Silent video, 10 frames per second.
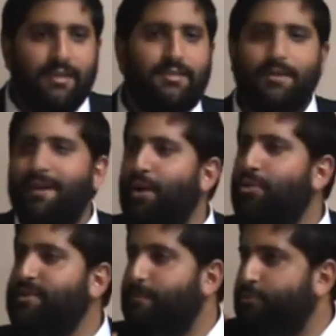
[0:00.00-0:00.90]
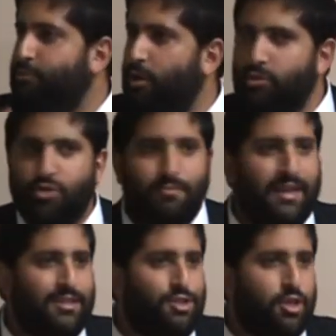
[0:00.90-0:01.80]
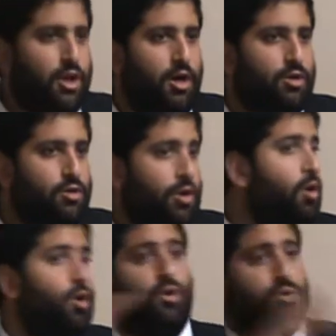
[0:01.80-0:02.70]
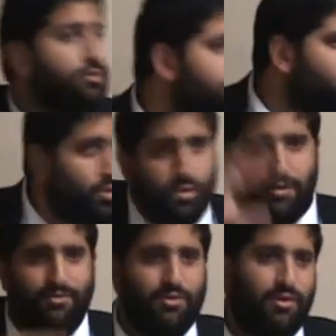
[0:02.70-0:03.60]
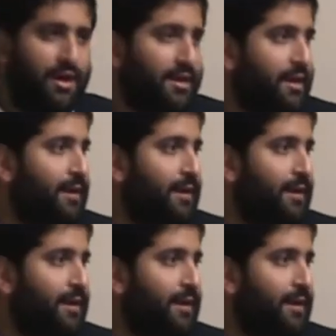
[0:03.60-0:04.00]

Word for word: somehow this approach managed to conquer the whole world of Torah